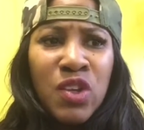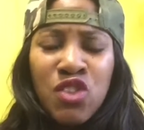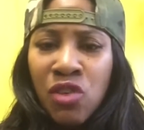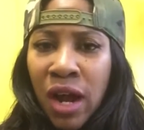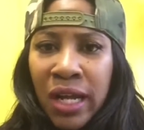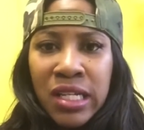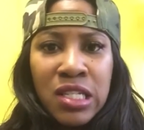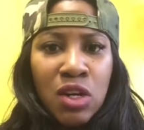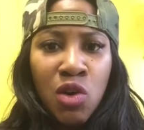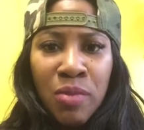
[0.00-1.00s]
trying
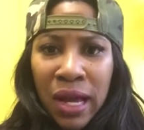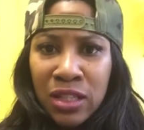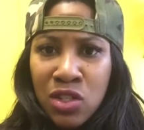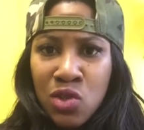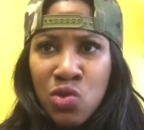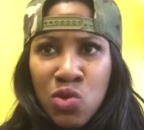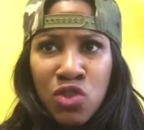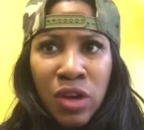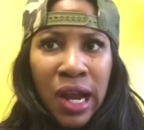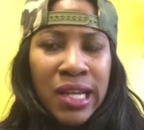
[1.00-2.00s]
to go back to school,
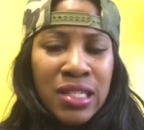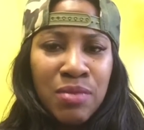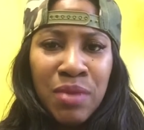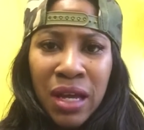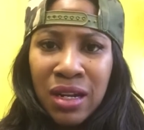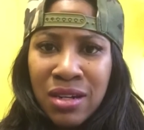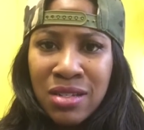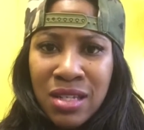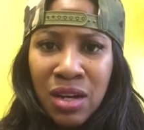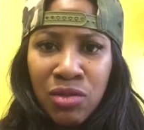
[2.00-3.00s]
trying to better
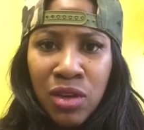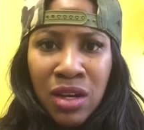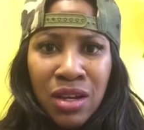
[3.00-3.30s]
herself,